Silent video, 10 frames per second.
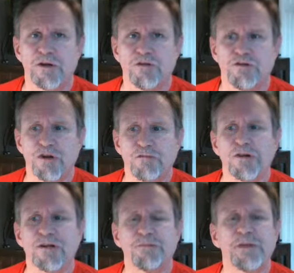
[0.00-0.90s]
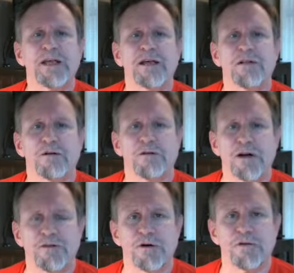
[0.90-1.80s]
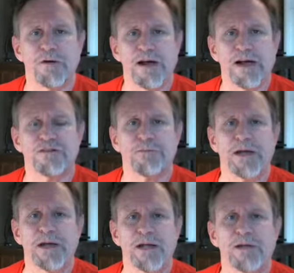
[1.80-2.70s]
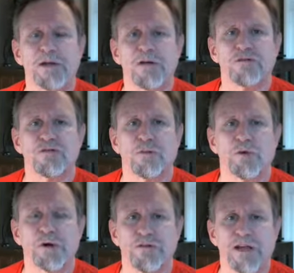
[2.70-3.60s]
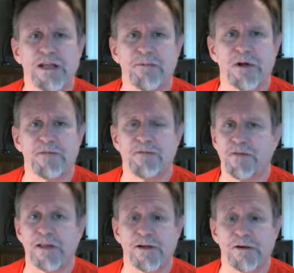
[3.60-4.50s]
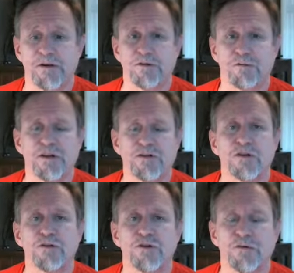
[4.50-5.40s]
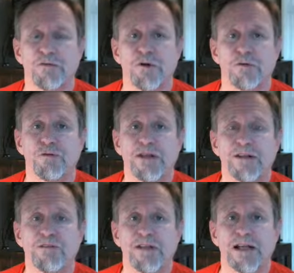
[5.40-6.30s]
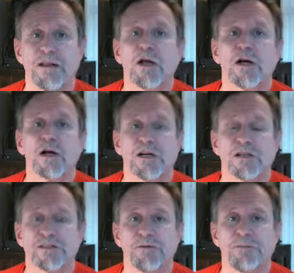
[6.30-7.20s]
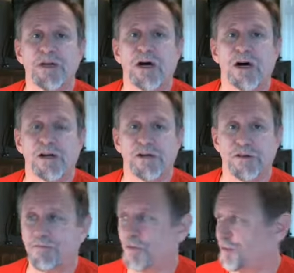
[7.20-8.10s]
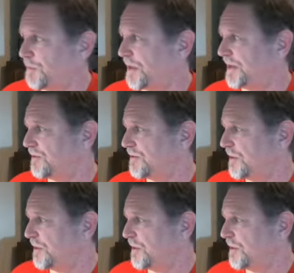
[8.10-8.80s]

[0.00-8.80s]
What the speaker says: generally speaking, criteria for extubating someone and taking them off the ventilator is a resolution of those things that cause them to be on in the first place.